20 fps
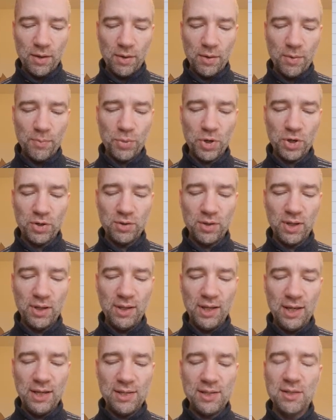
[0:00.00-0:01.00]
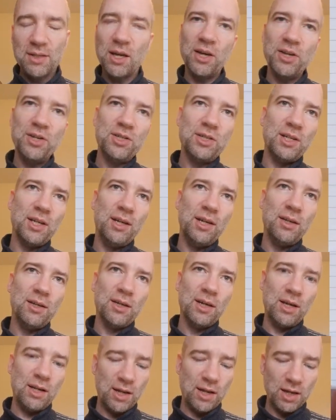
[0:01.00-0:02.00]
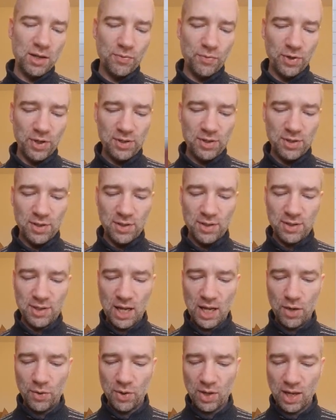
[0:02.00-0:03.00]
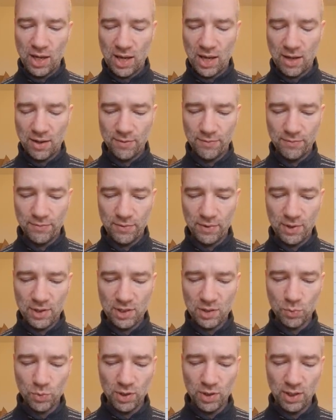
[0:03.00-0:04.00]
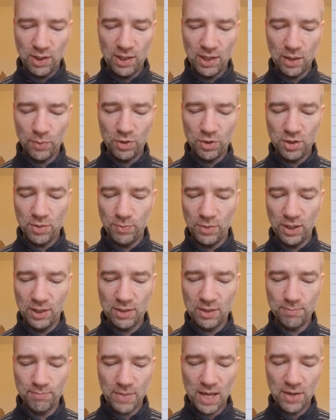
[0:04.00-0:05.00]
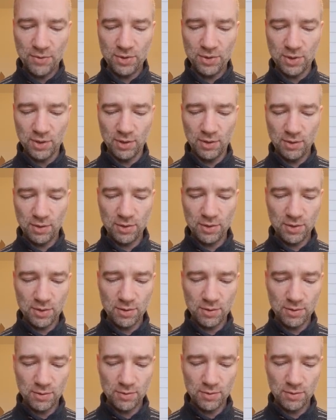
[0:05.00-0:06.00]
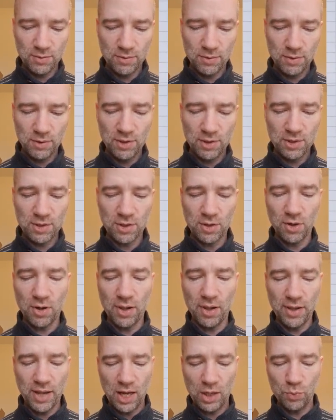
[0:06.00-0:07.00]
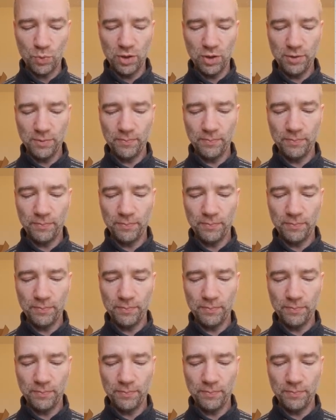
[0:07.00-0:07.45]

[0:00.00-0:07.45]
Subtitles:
But these kanji, like for instance, now you have this one here, which means mountain. Just circle that one.